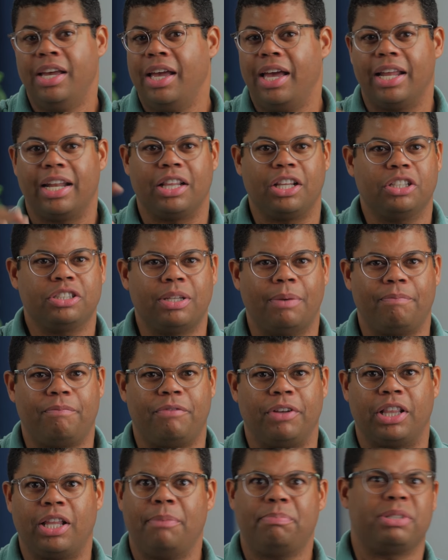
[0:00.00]
and I looked up
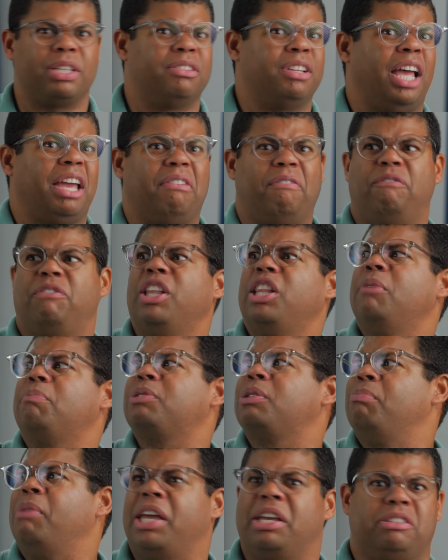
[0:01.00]
Philips and like
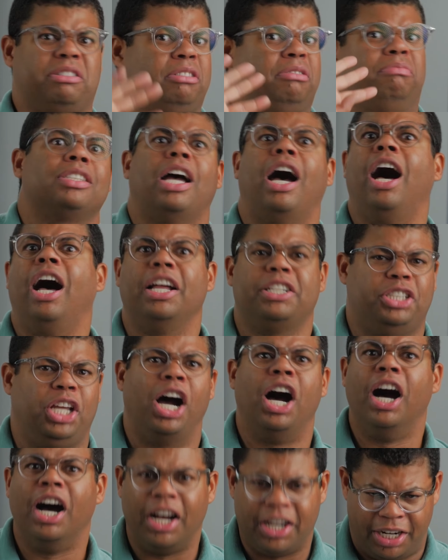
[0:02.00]
Philips makes a
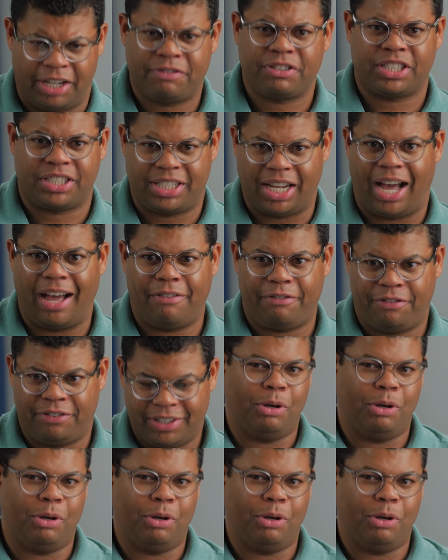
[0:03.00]
ton of stuff.